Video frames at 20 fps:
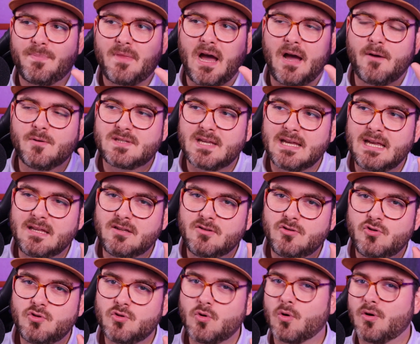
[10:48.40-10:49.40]
I would say
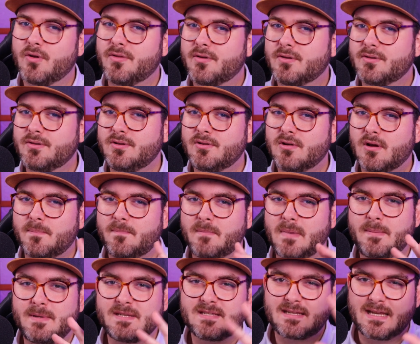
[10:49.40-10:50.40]
in Northern Europe,
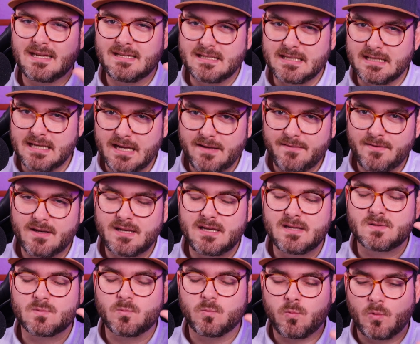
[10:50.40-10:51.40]
maybe Scandinavia
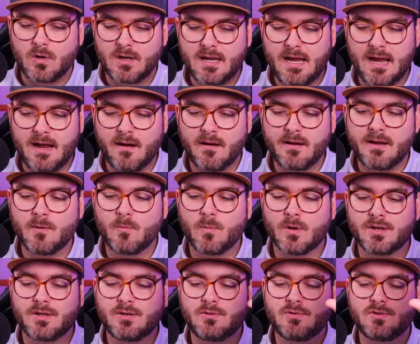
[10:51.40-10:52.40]
is one area
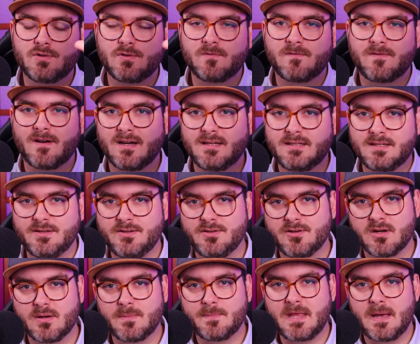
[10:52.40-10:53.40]
where you do find in
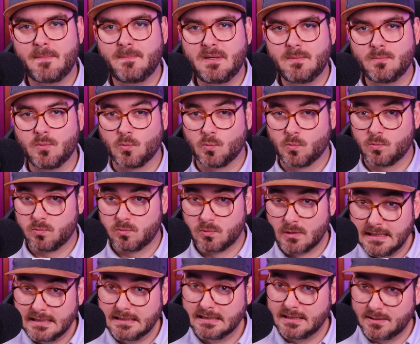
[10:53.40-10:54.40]
Europe that people
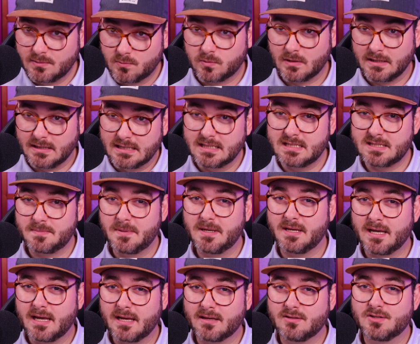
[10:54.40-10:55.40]
really, really
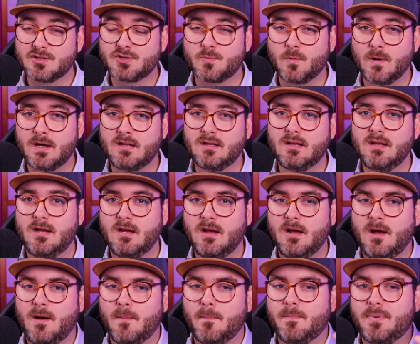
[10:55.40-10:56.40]
speak English well.
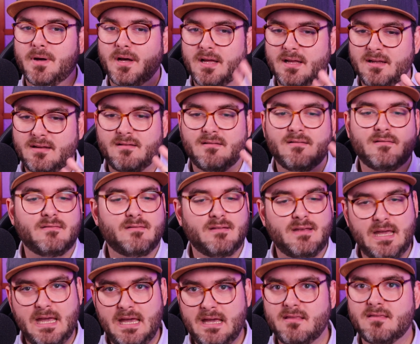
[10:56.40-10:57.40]
But
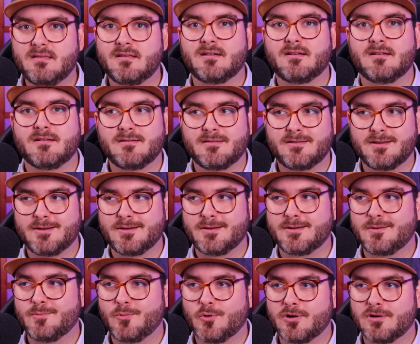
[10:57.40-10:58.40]
in
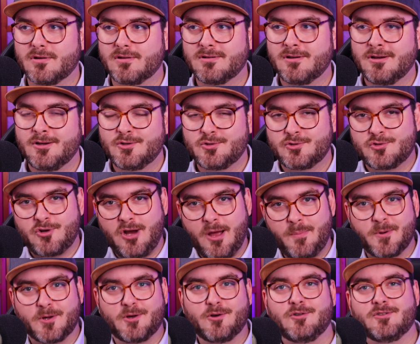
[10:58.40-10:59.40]
the more
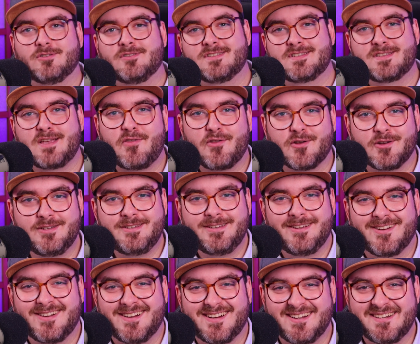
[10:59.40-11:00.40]
tropical Southern
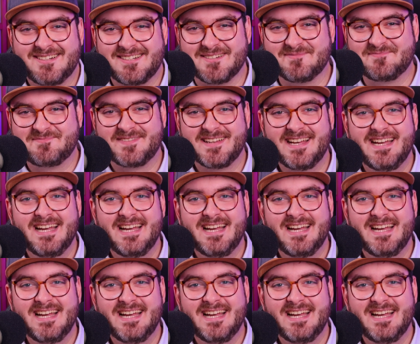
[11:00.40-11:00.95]
Europe,